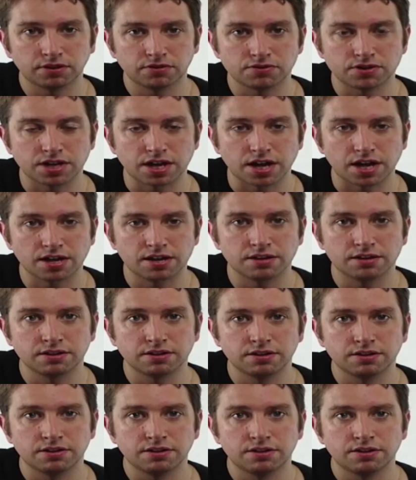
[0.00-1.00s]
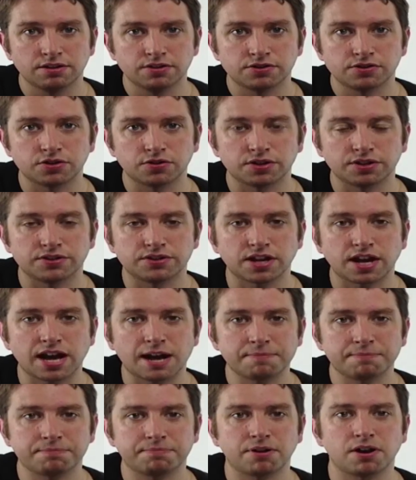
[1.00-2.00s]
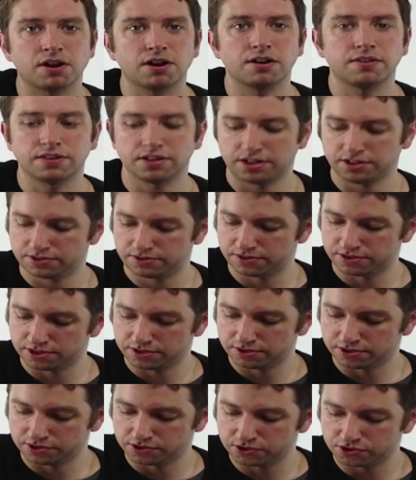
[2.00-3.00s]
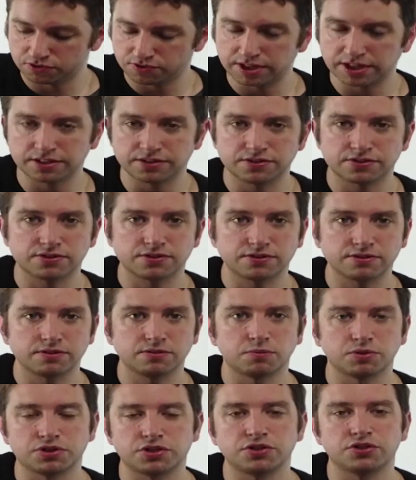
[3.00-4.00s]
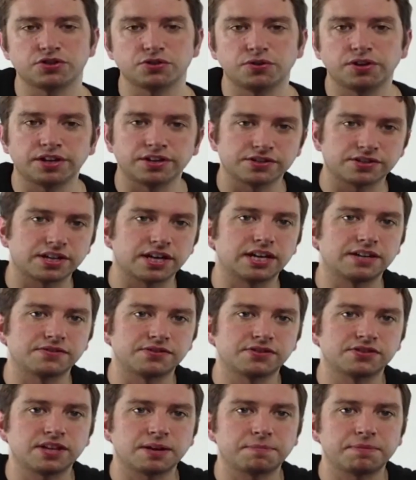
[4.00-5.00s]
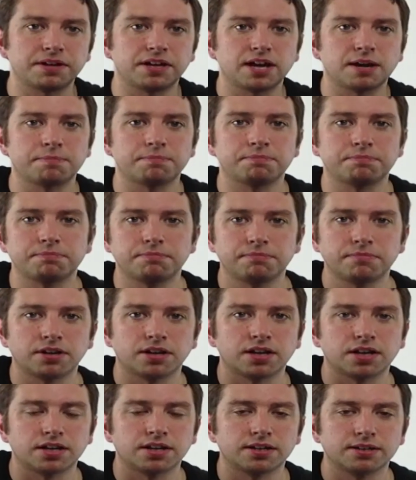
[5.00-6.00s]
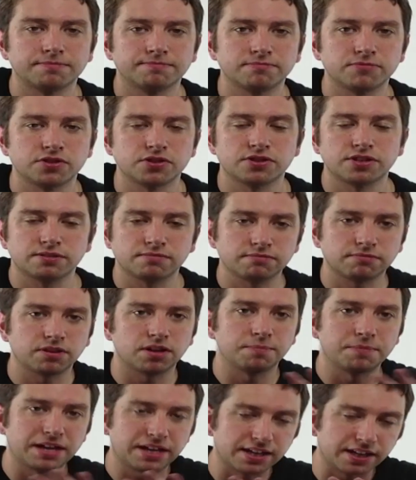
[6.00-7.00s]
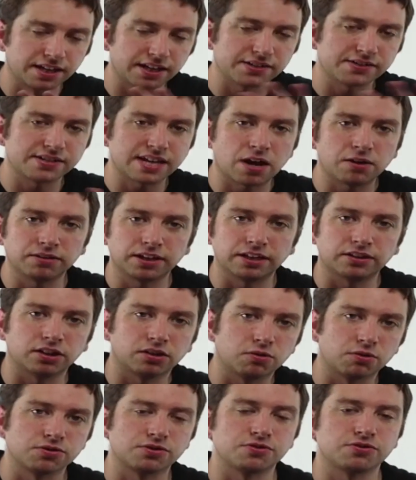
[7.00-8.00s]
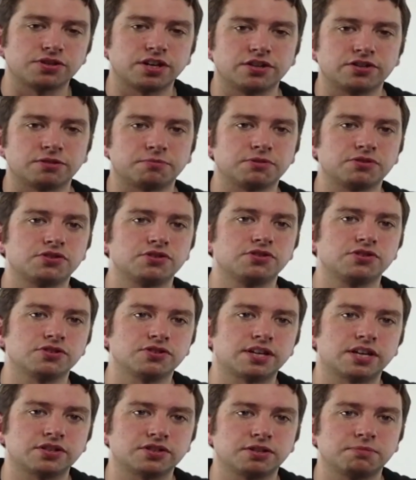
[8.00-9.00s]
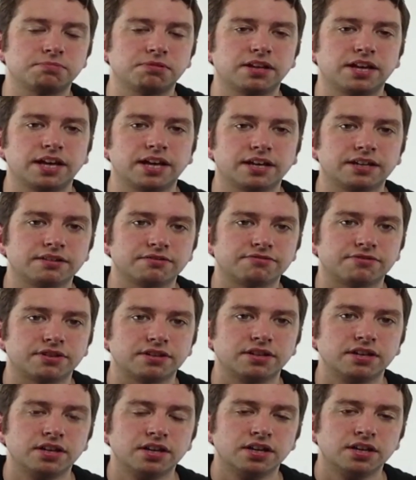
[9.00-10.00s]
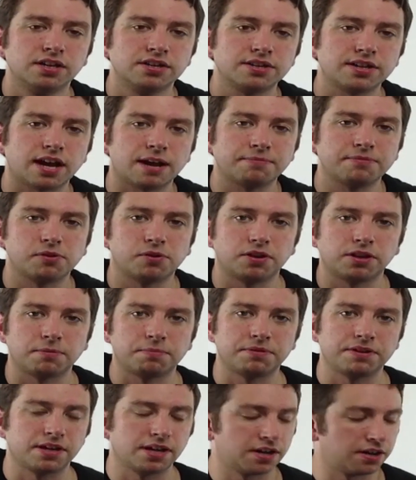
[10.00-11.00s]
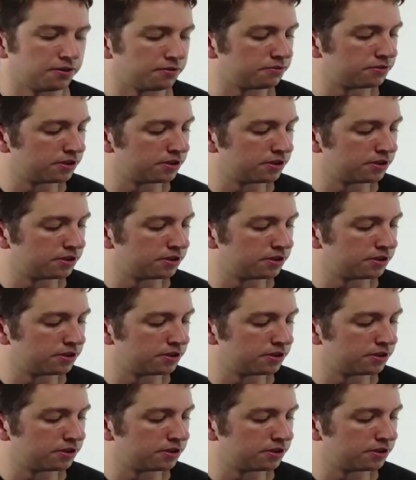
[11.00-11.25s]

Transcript: Okay? So the top part of the strings, what she's doing is kind of stepping up. She's making it sound like the chords are changing, but she's just actually playing a different top note in the piano.